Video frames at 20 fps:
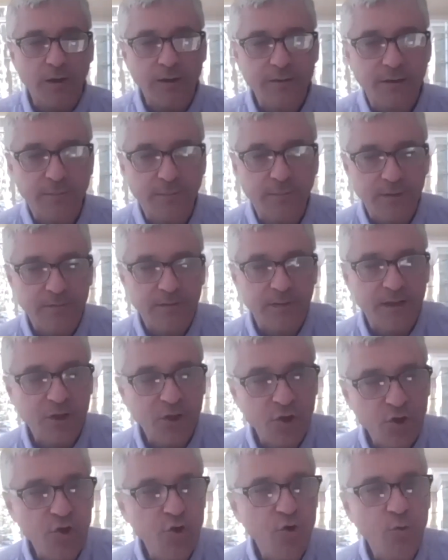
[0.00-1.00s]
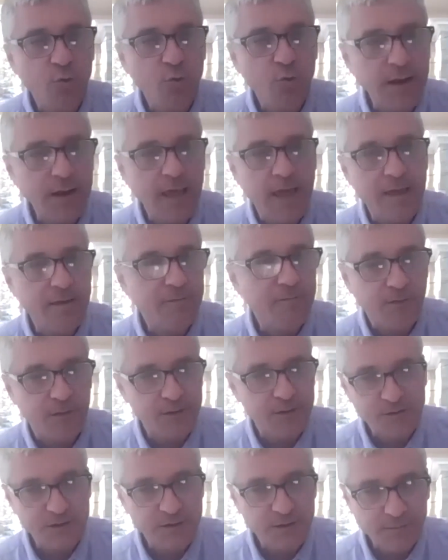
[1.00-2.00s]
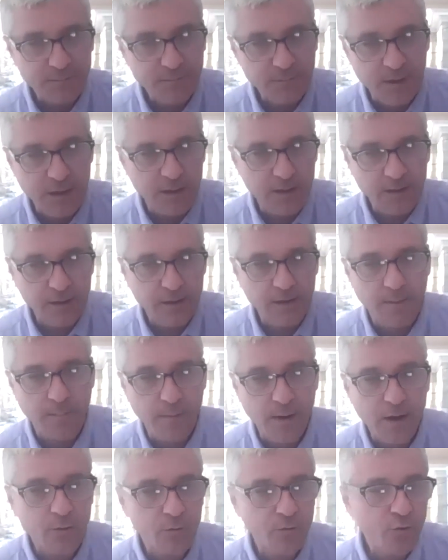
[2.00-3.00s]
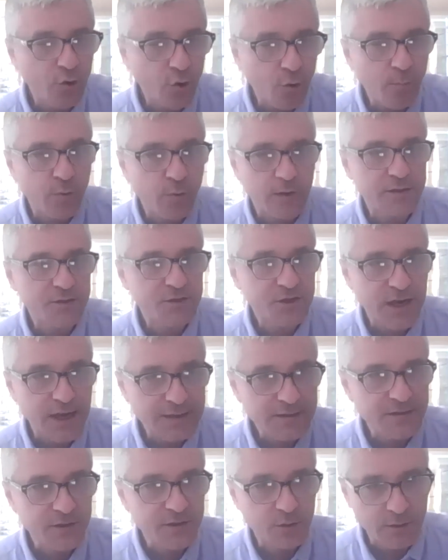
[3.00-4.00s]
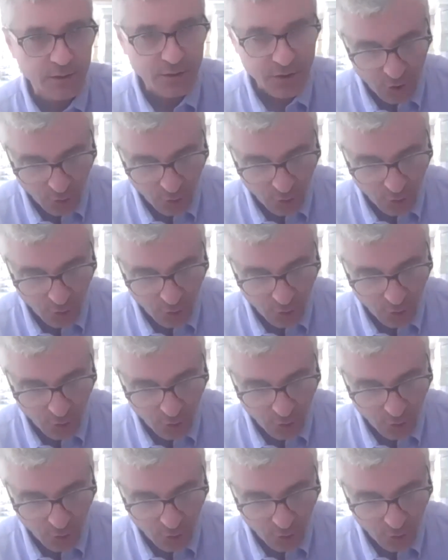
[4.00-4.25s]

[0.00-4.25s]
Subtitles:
The forum will take 90 minutes with one 15-minute